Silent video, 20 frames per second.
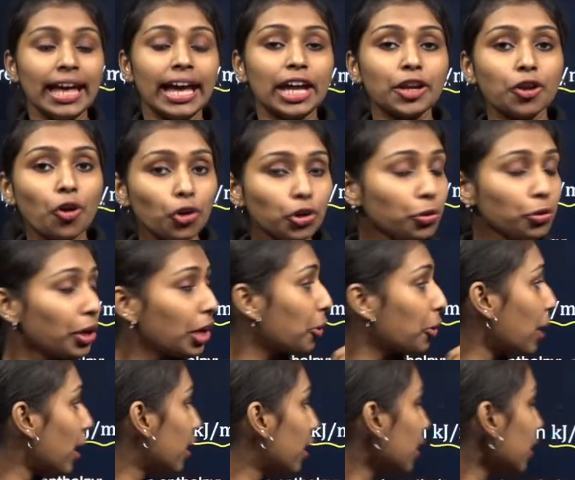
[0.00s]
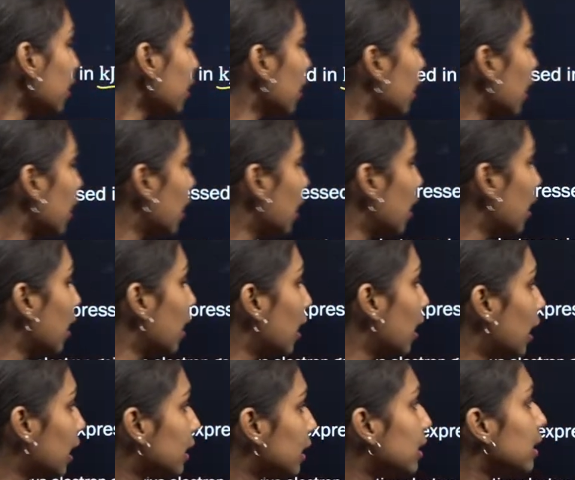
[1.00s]
In order to require
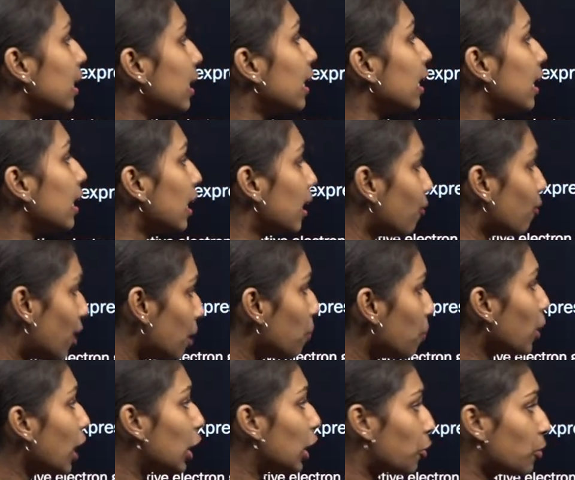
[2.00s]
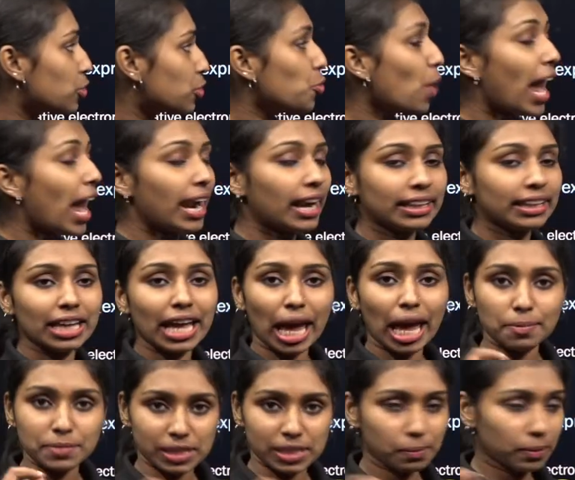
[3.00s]
one more electron to add the
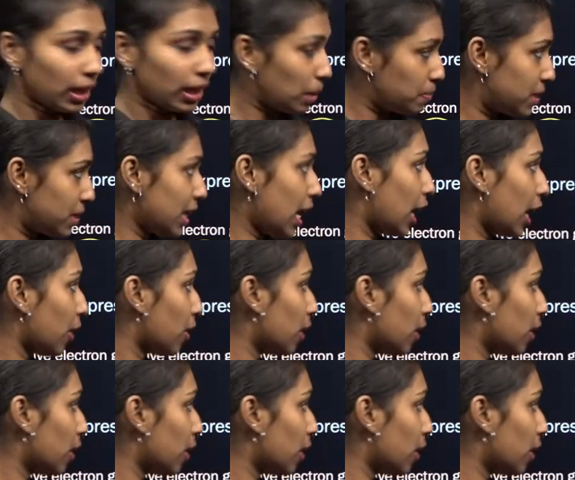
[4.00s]
Mg